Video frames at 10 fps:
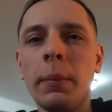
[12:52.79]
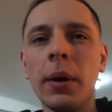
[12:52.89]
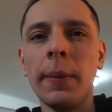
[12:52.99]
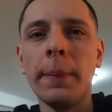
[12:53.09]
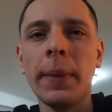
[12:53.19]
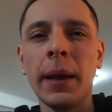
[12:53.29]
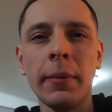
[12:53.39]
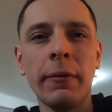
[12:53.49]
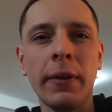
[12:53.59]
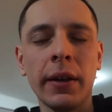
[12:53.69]
but
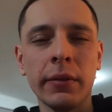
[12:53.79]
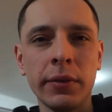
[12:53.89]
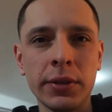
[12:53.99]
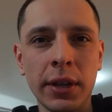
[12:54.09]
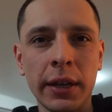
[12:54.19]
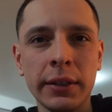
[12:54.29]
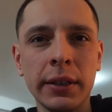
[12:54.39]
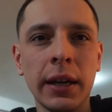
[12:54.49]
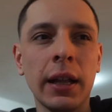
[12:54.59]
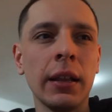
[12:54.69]
I'm a fan of his
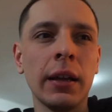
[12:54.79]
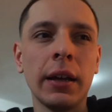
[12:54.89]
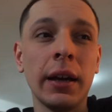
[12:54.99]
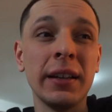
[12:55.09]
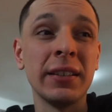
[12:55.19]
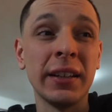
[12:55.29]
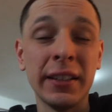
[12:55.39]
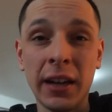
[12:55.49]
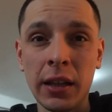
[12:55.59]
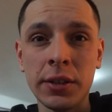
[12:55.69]

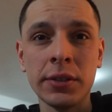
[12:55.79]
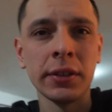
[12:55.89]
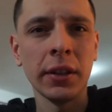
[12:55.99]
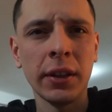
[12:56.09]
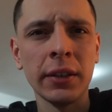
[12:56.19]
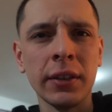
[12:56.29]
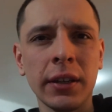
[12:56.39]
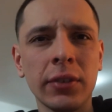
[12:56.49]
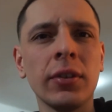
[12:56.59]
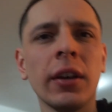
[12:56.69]
ideologies and the things that
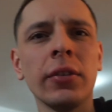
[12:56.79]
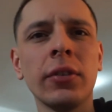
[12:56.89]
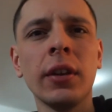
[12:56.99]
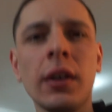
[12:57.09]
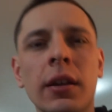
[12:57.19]
he says.